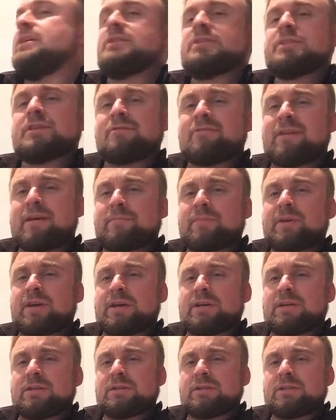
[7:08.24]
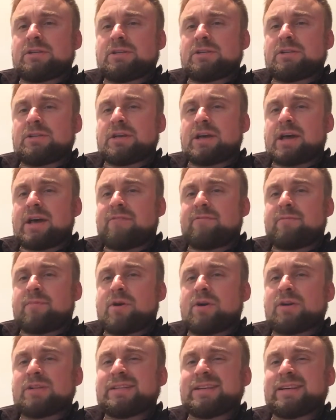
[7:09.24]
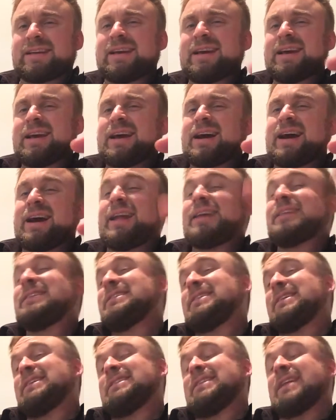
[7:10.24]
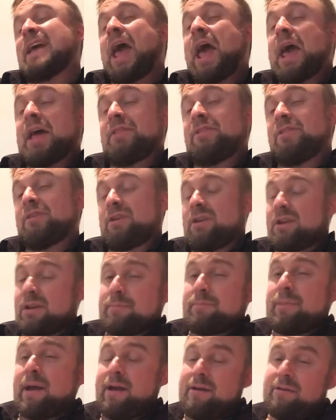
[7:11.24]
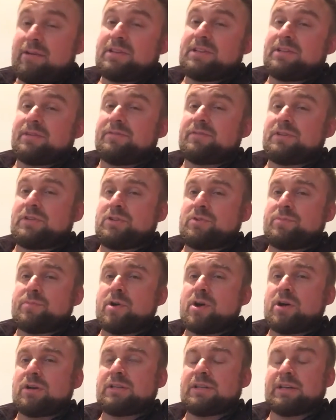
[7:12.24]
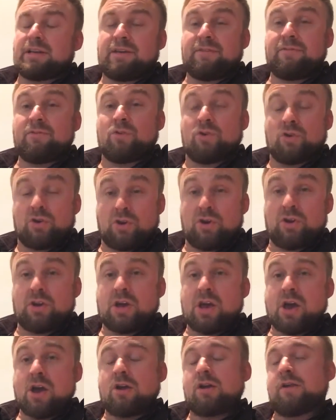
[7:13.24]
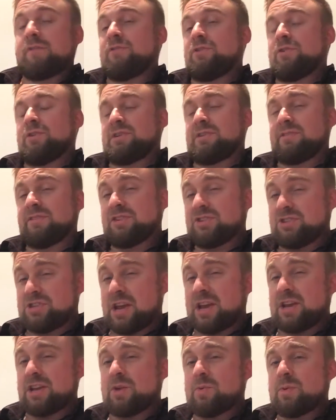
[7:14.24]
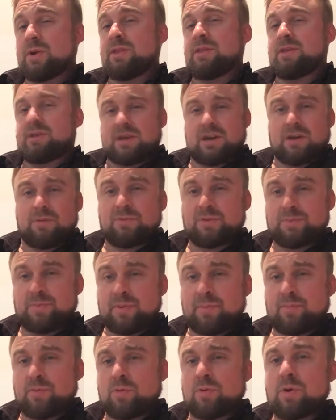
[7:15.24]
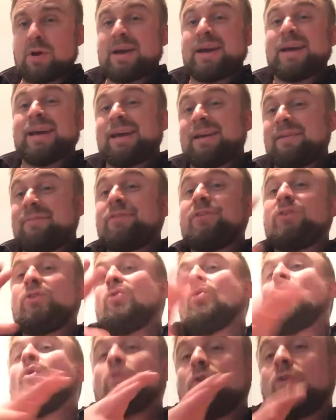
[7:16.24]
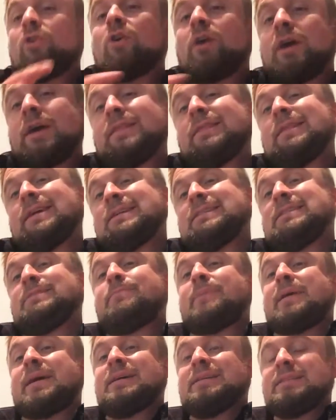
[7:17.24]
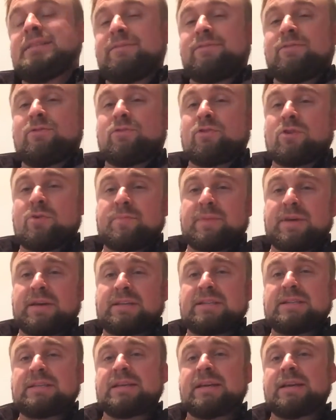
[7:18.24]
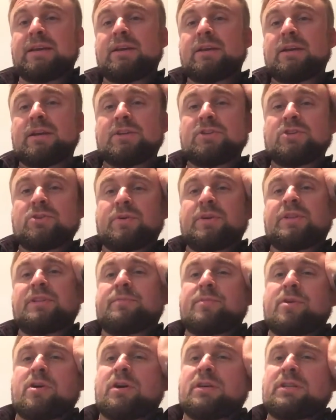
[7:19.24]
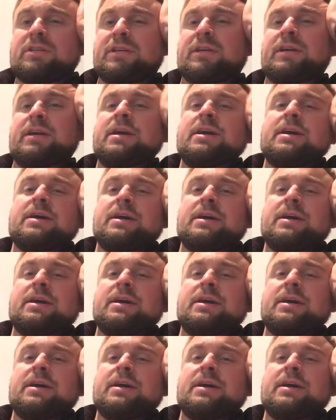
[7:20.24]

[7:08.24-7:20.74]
Instagram girls just to have marketing. I'd actually say it's an ethical imperative to do marketing. If you're good at yoga, if you're doing something genuine that helps people, if you're not in that space, if you're not being seen and doing the marketing,